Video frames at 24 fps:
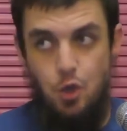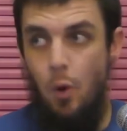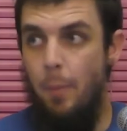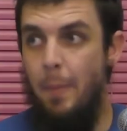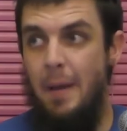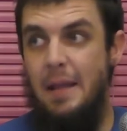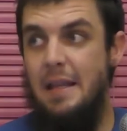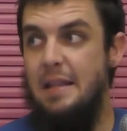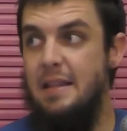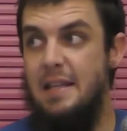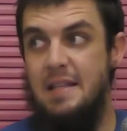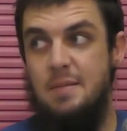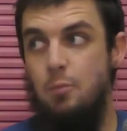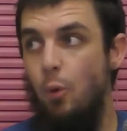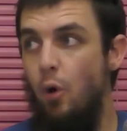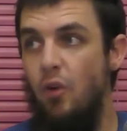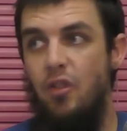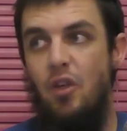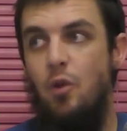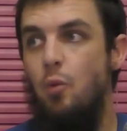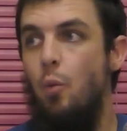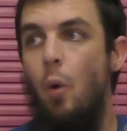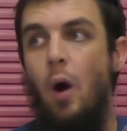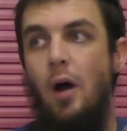There's so many. There's
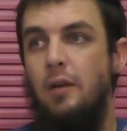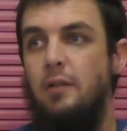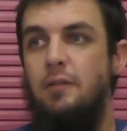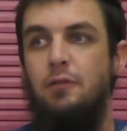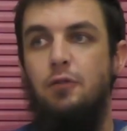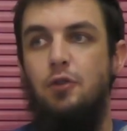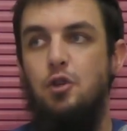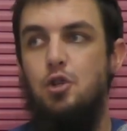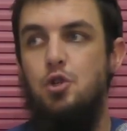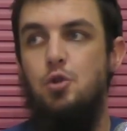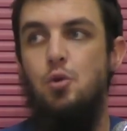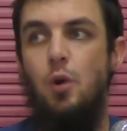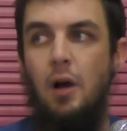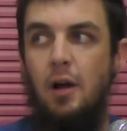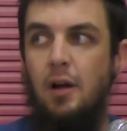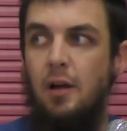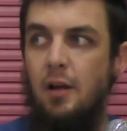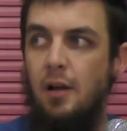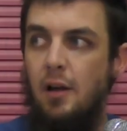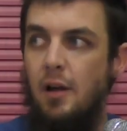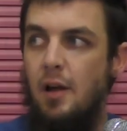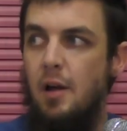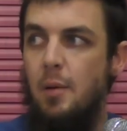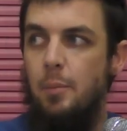more than one for
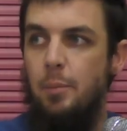sure.